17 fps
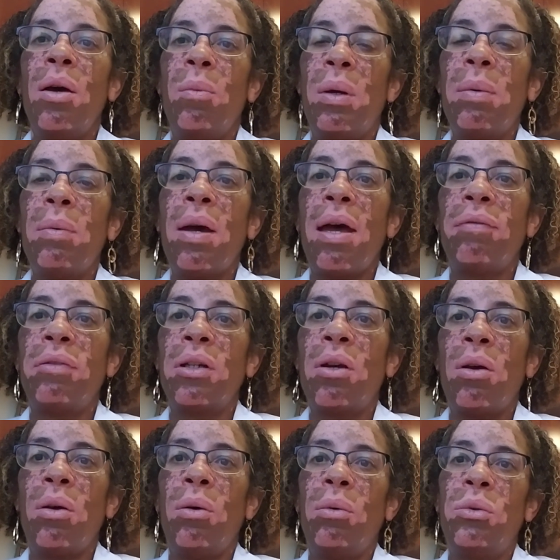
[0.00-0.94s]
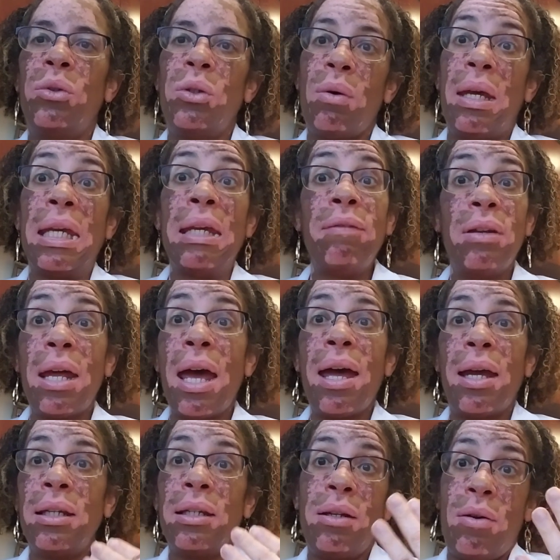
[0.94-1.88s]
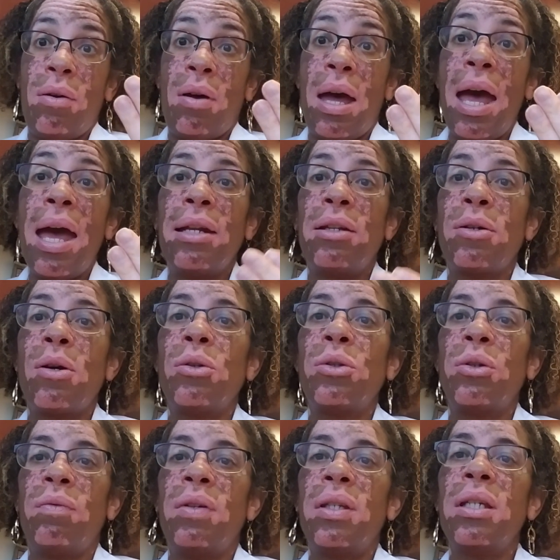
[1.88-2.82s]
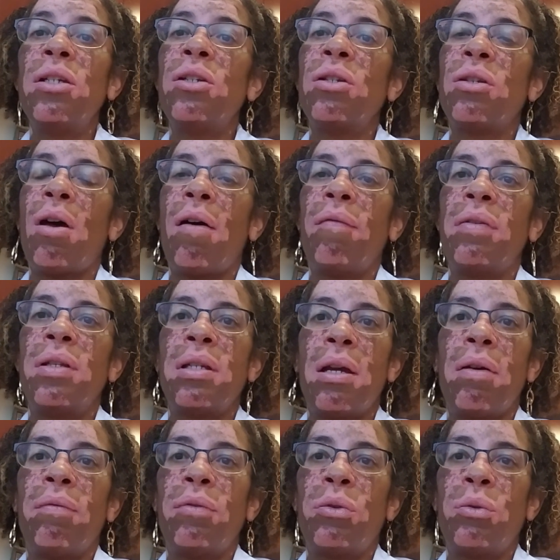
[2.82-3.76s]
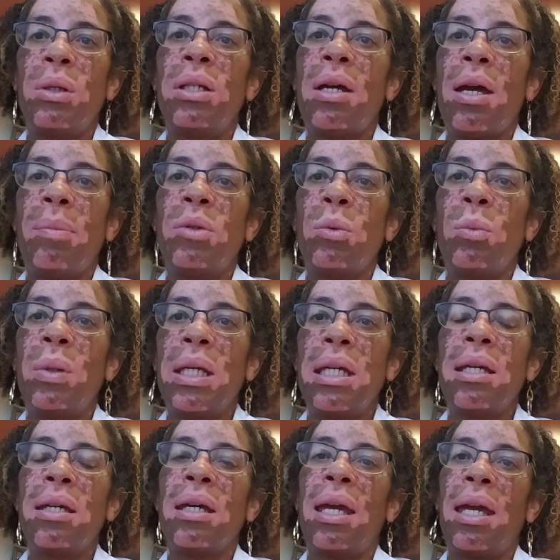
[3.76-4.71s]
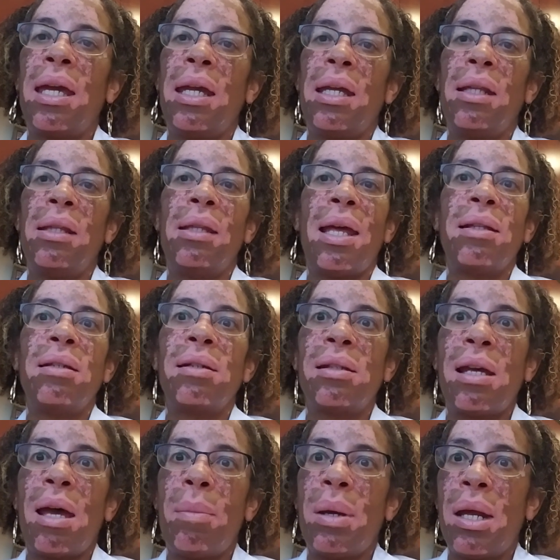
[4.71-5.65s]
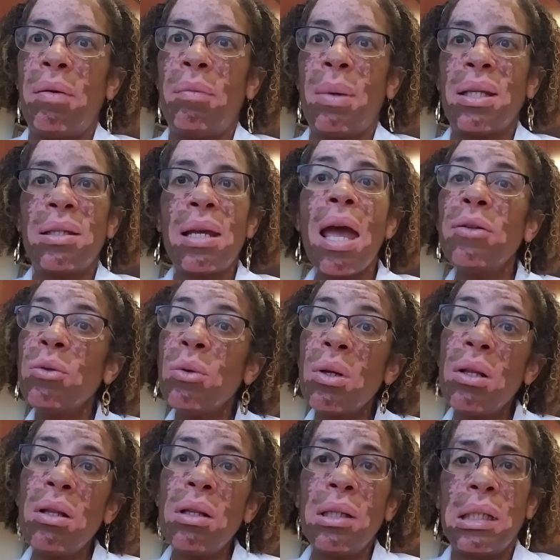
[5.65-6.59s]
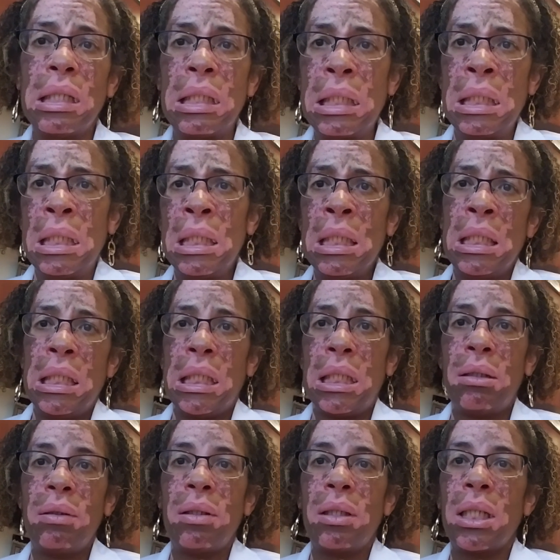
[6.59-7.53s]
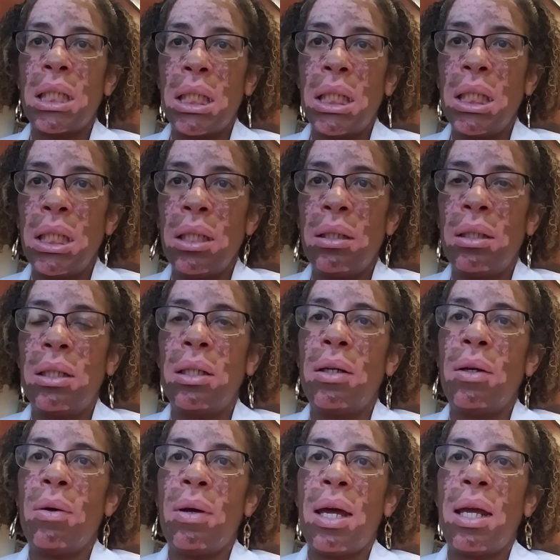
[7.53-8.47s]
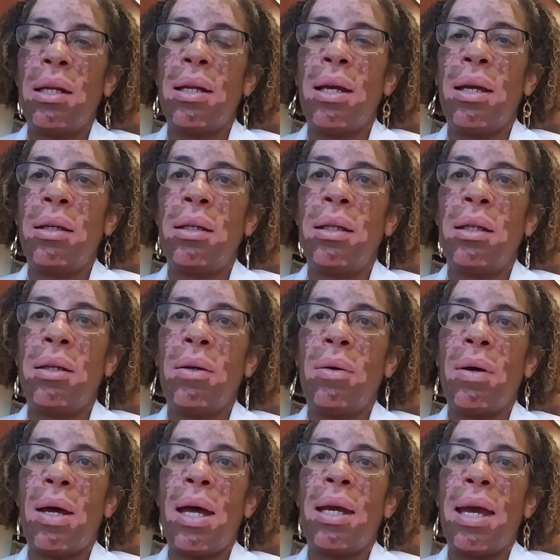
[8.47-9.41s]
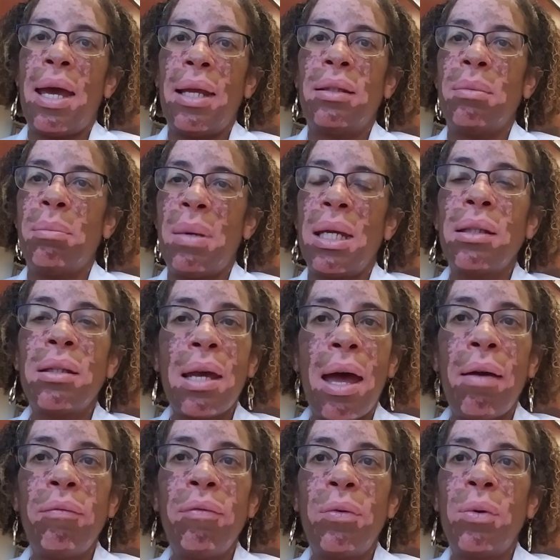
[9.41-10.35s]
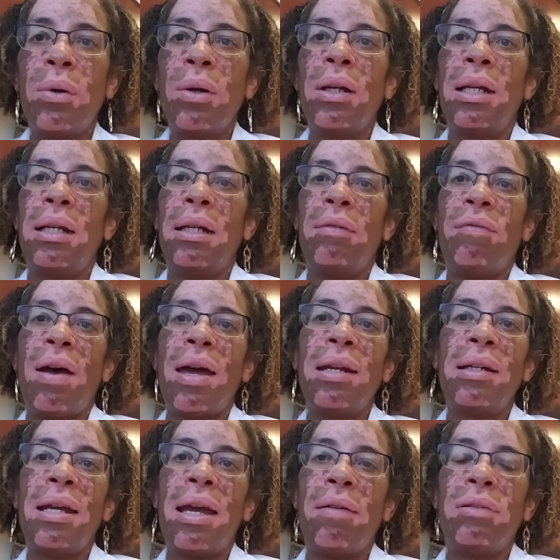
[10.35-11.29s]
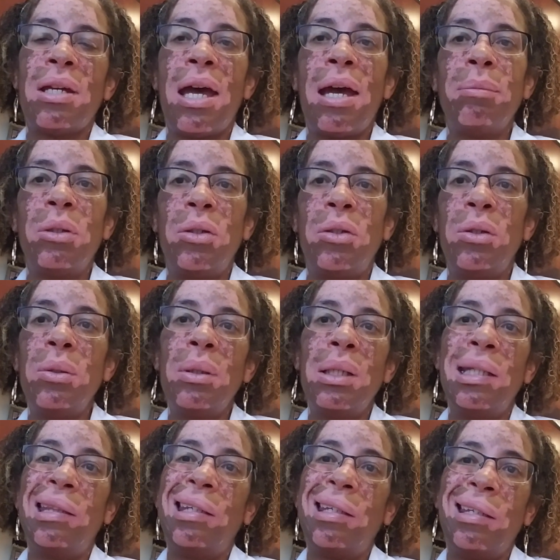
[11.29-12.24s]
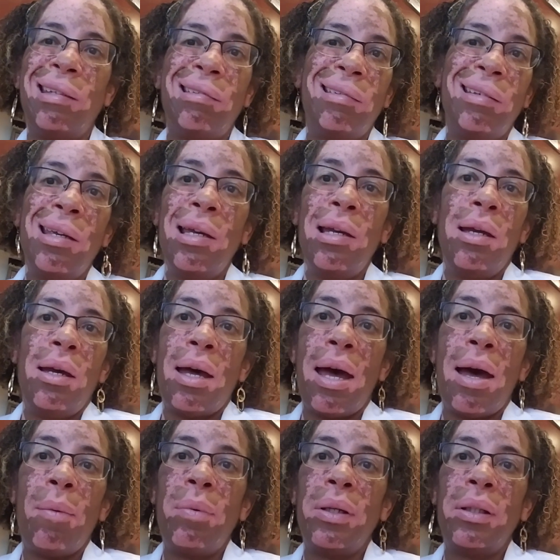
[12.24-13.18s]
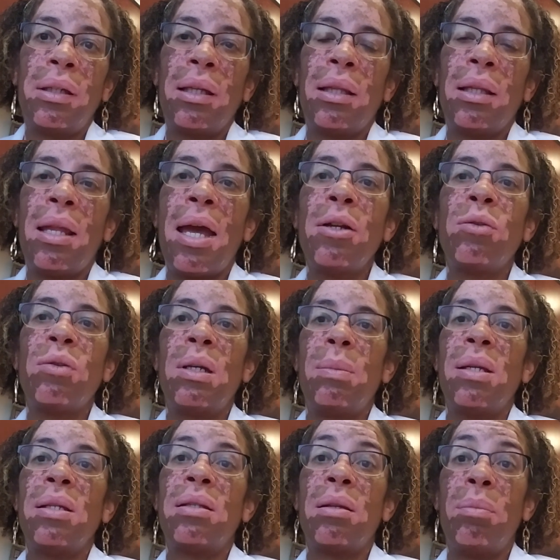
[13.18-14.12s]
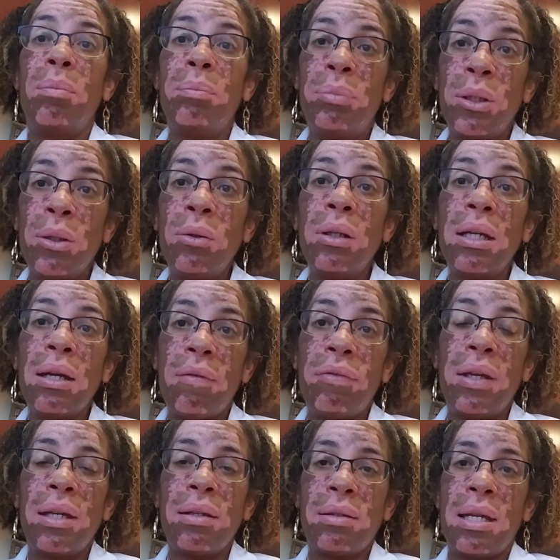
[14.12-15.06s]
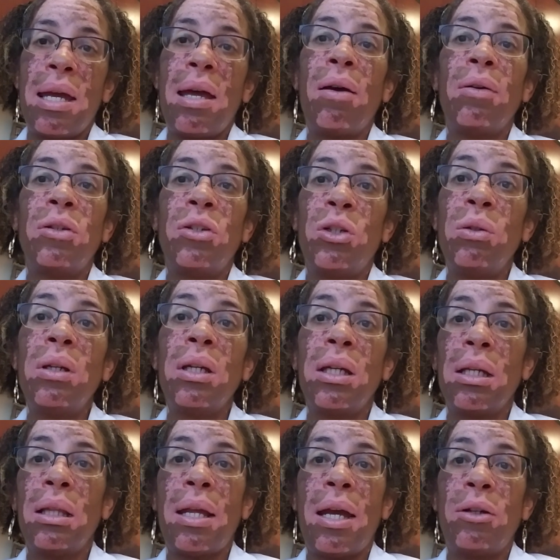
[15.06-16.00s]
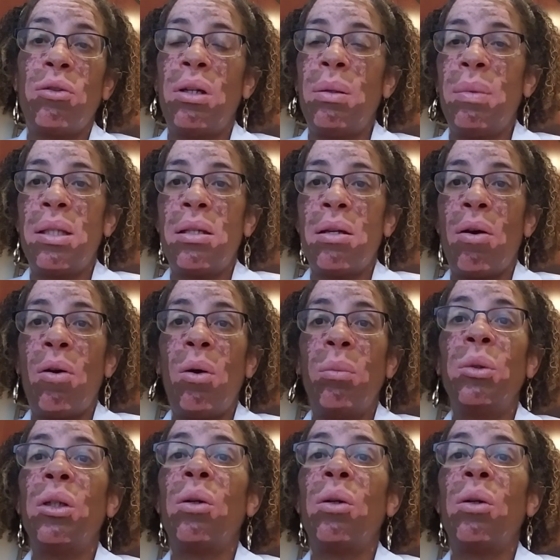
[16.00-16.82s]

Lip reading: We would have to go to, even I had to go to a physician's office 3 times a week, and that took time out of my schedule. And I was like, I had to make time for it, and if I didn't have time to do it, then I wouldn't get the light treatments. The beauty of things now is you can get light treatments at home.